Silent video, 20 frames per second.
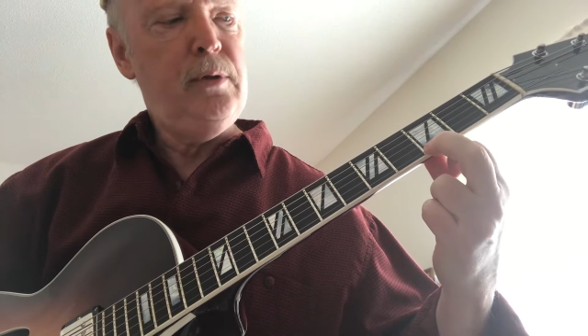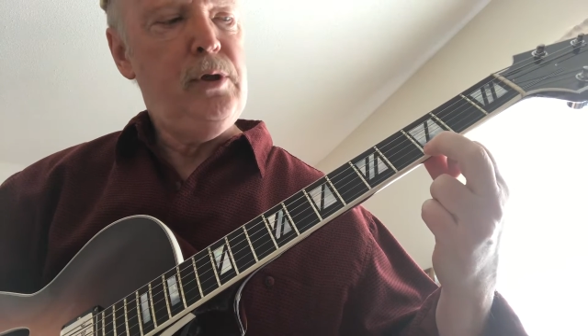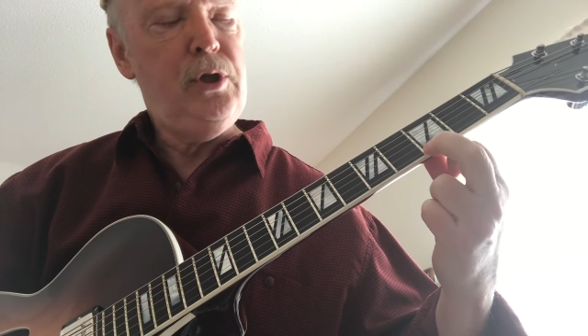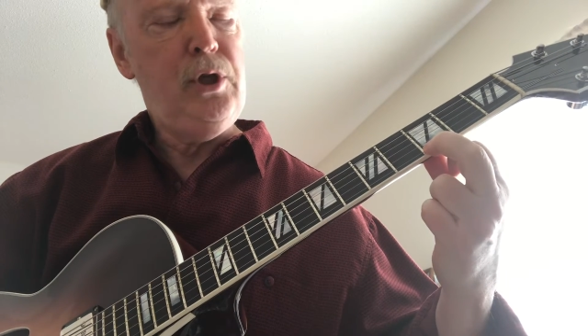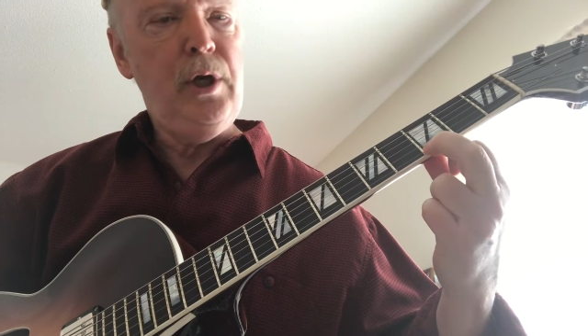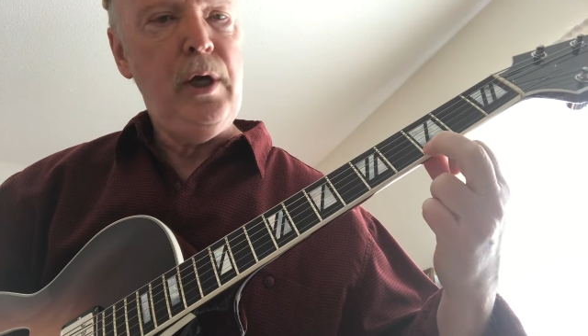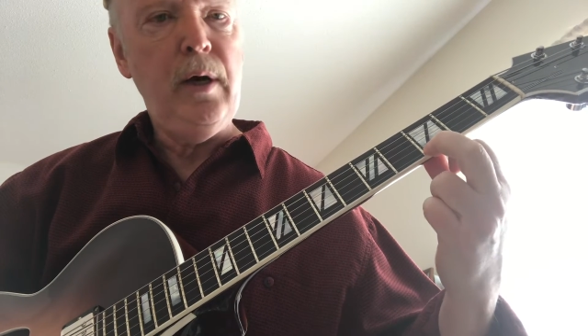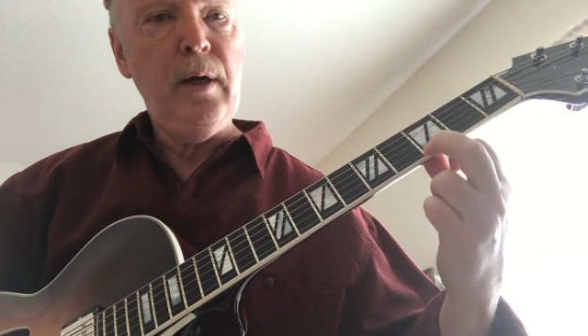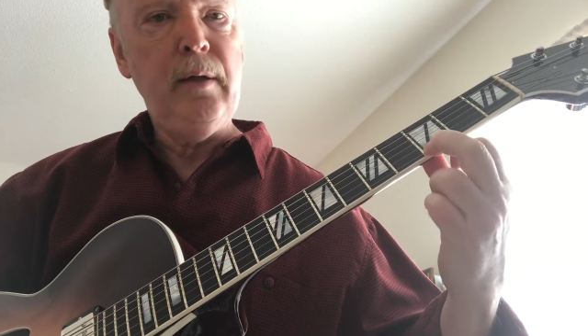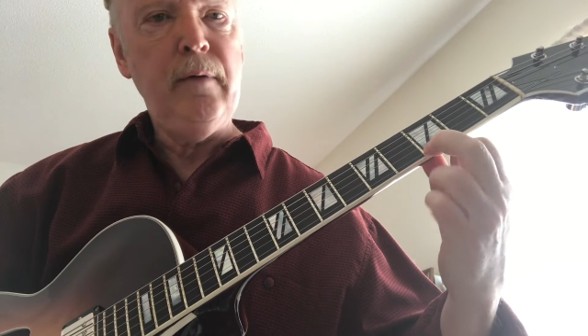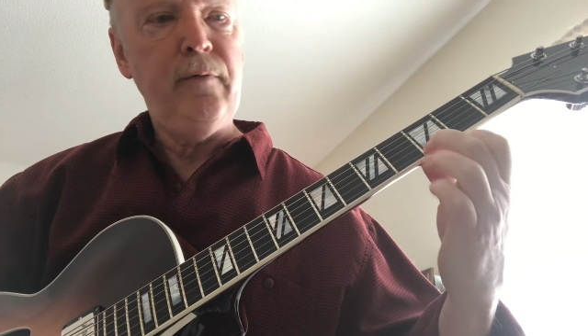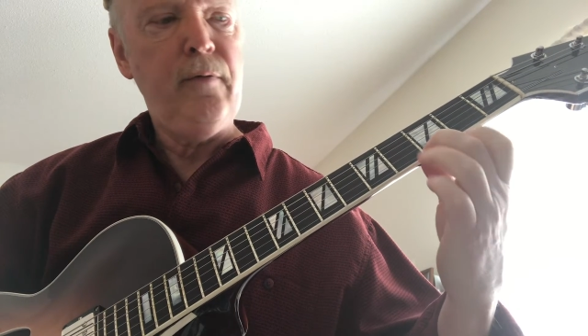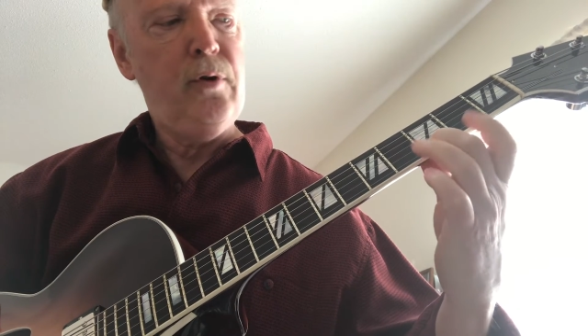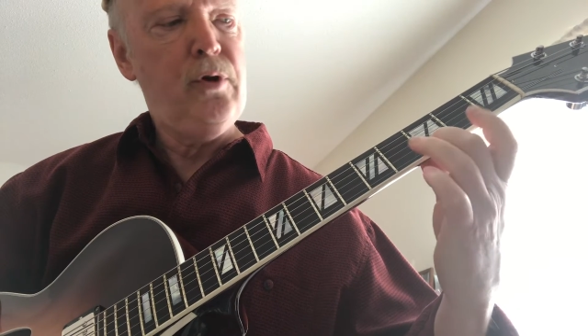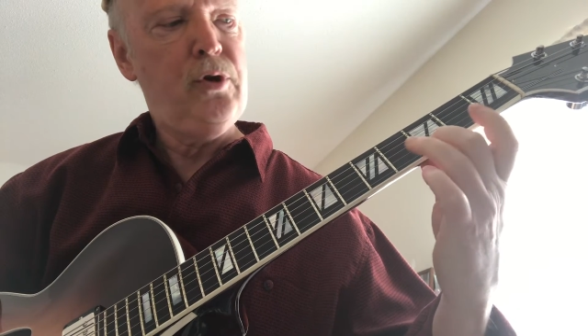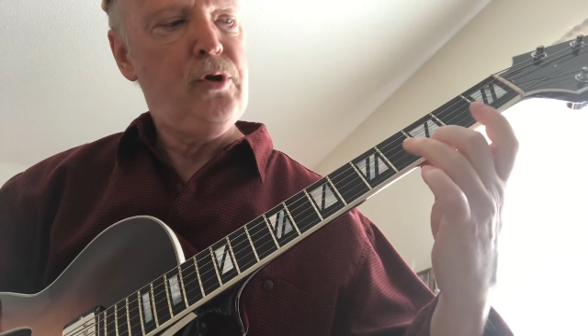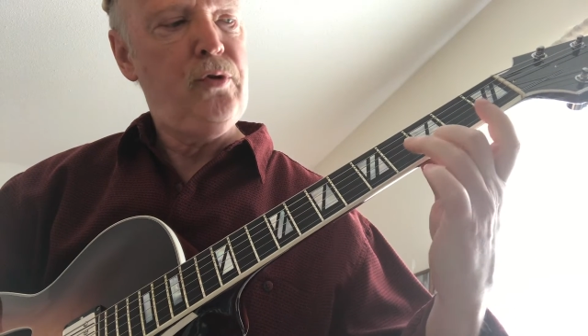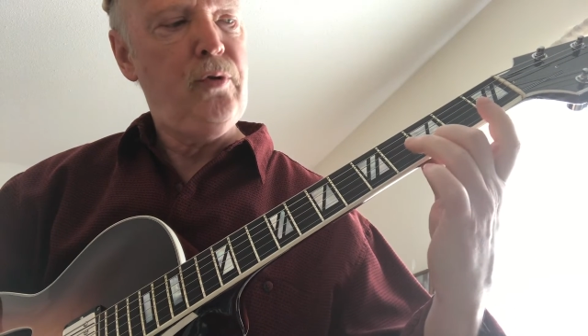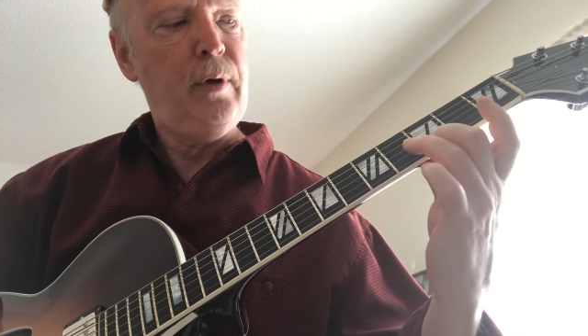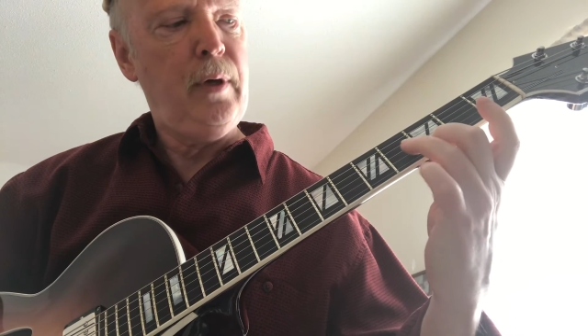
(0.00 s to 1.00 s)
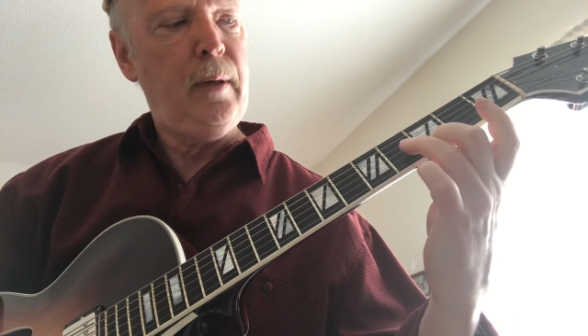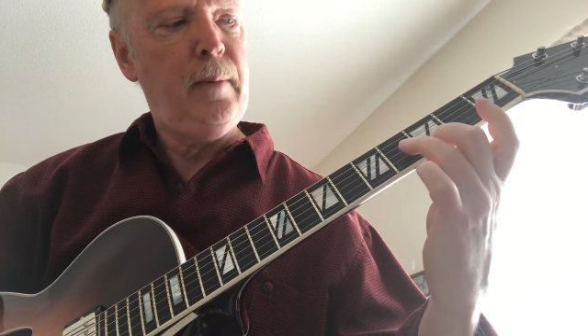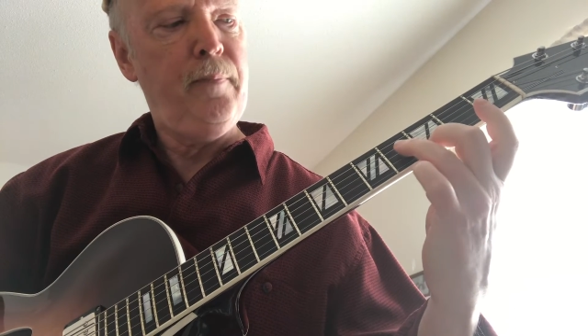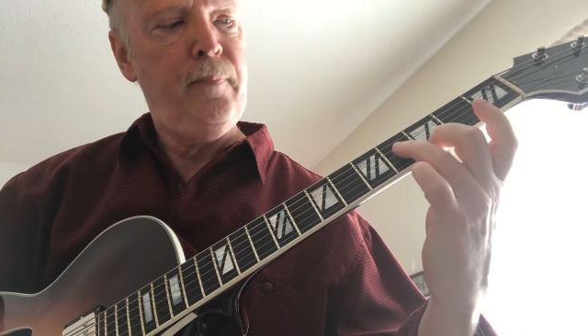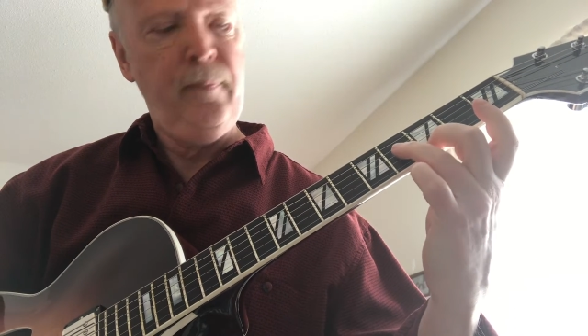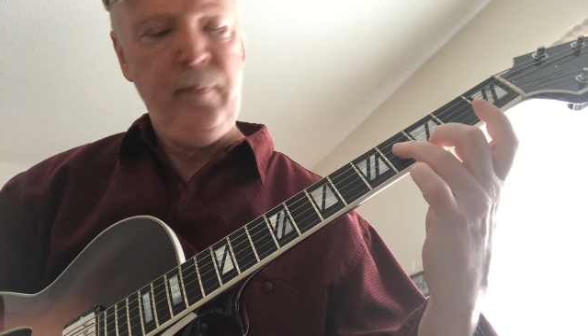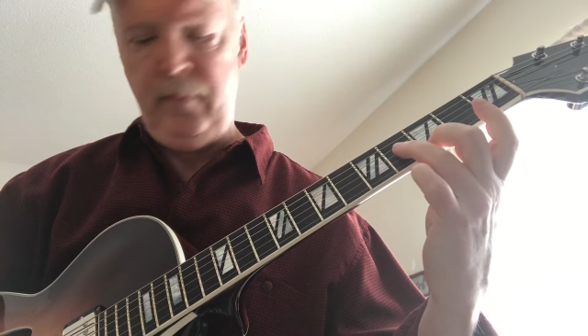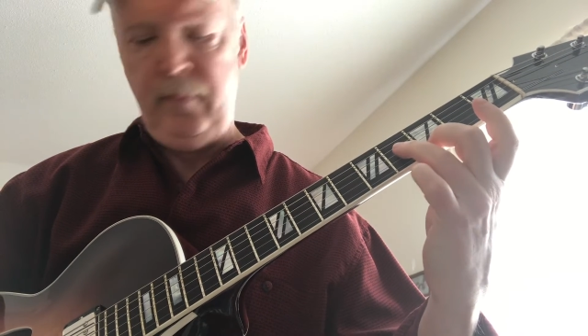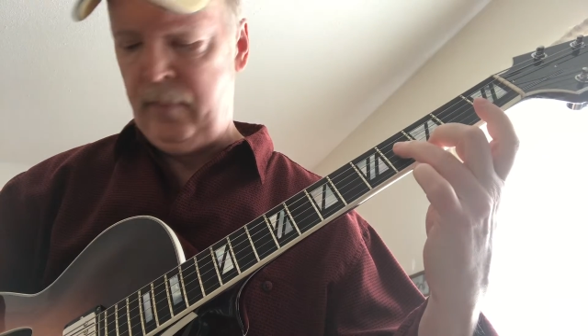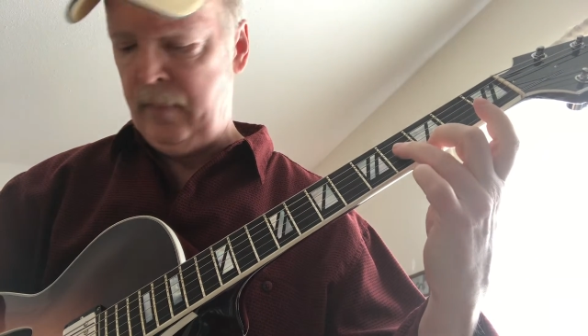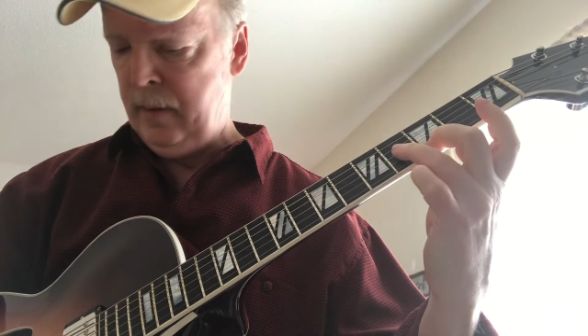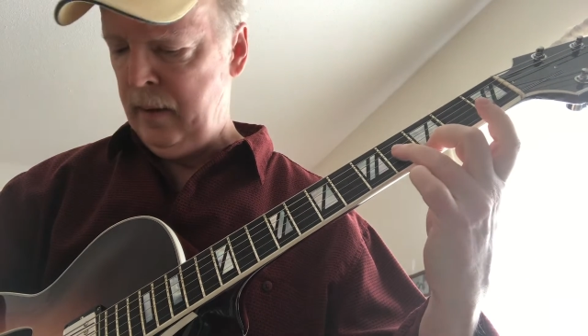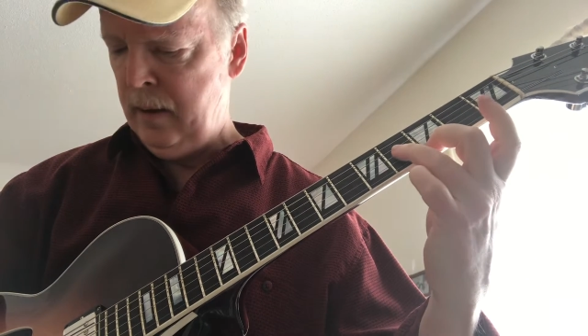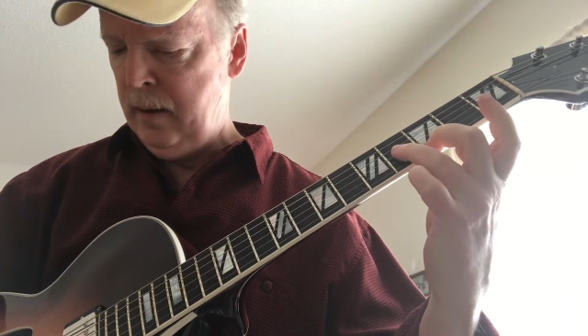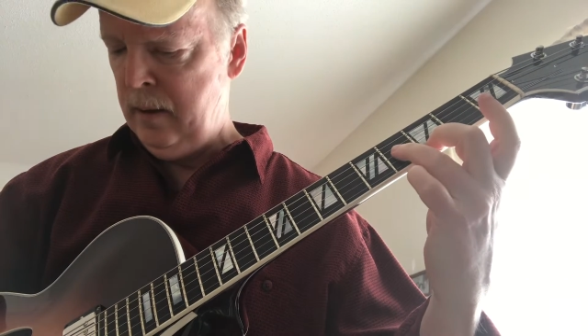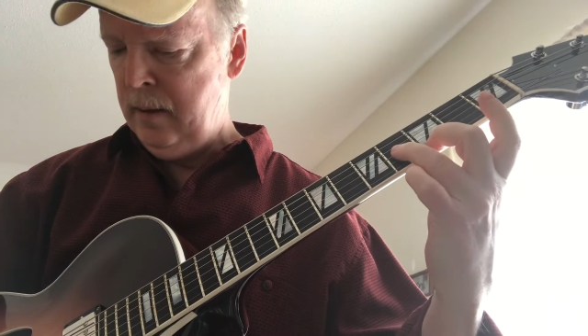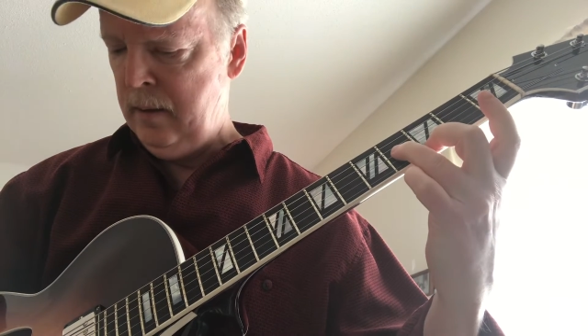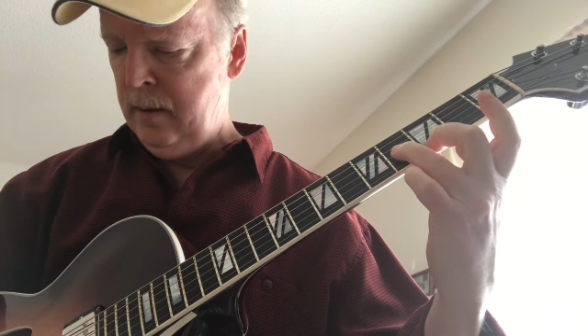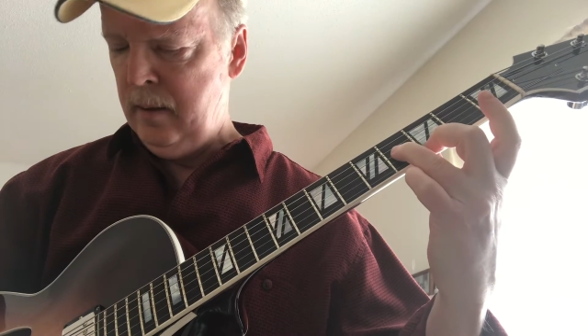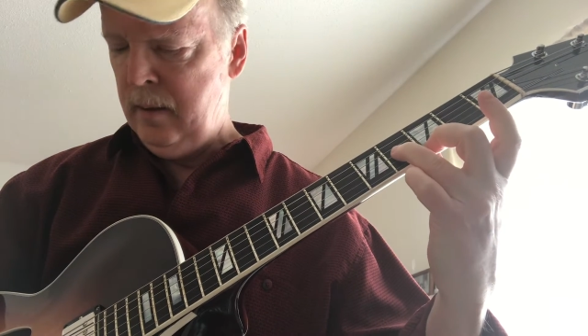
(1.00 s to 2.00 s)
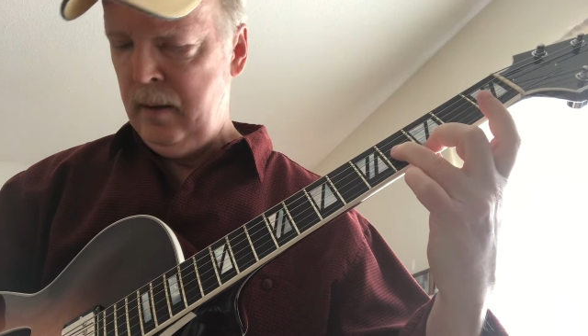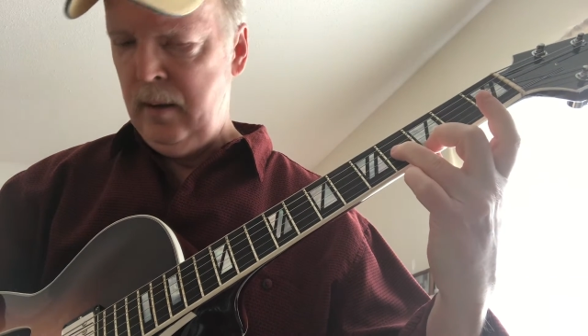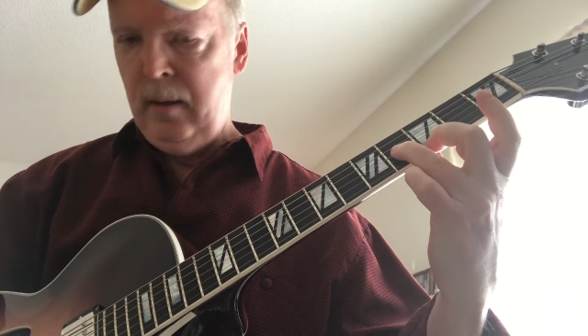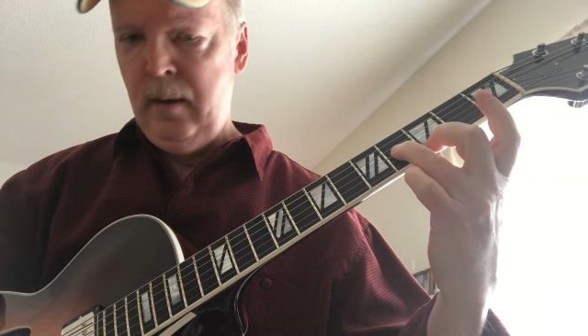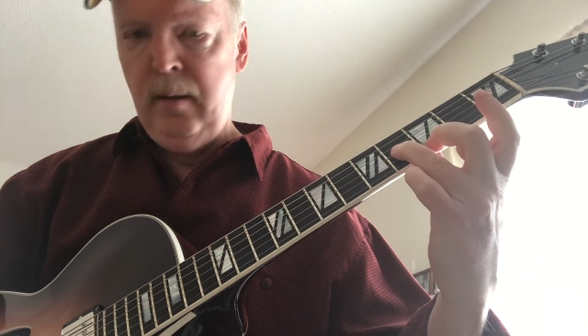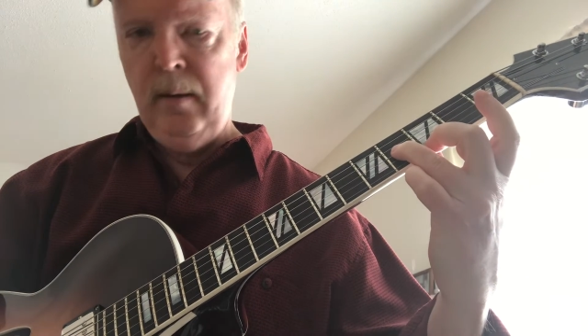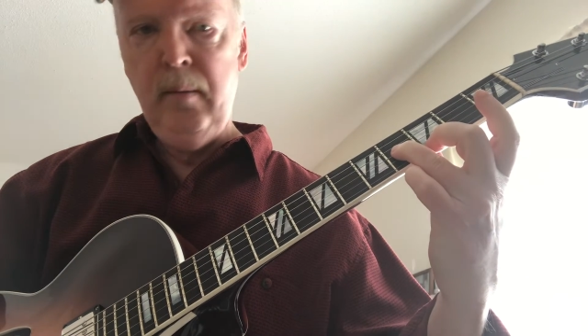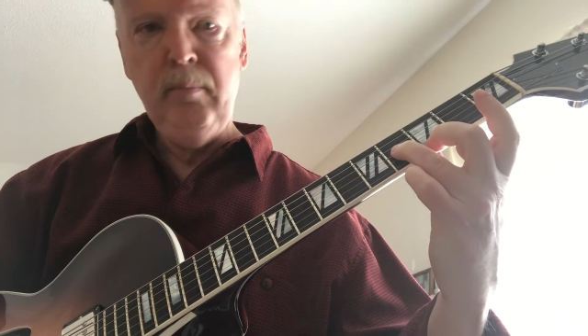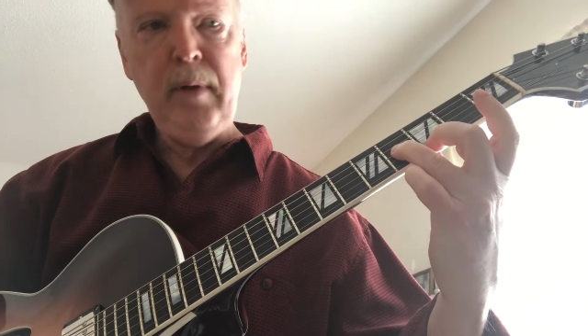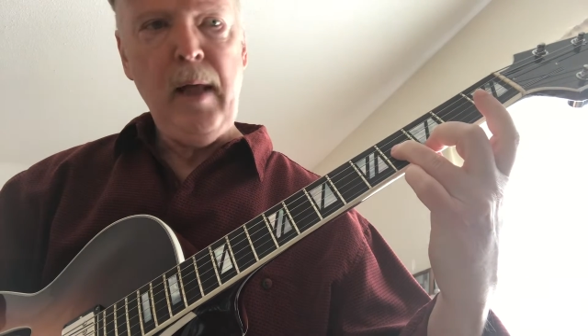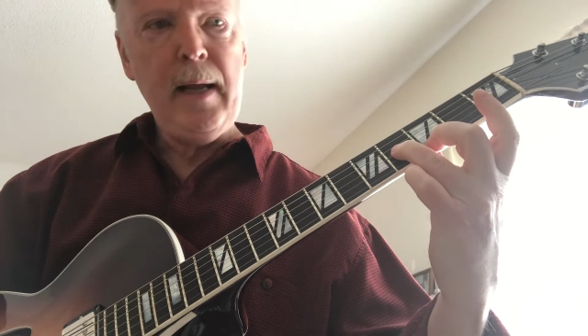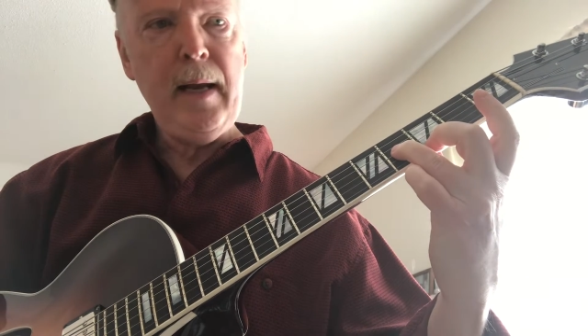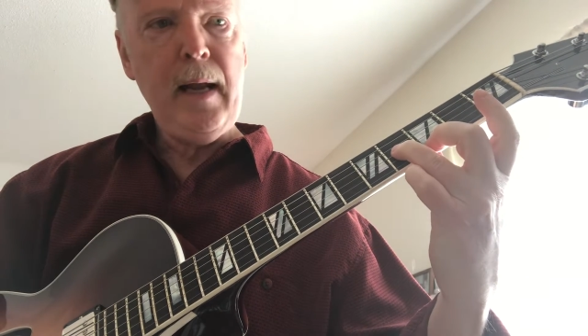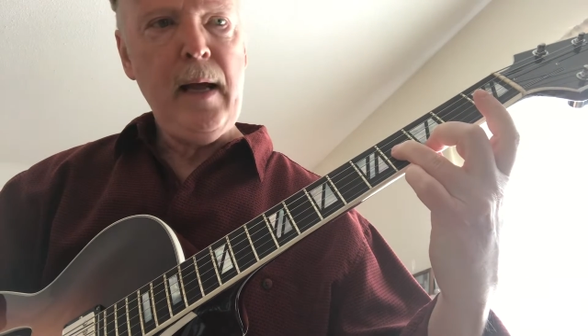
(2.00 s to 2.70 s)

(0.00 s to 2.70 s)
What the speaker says: G on the 1st string, blot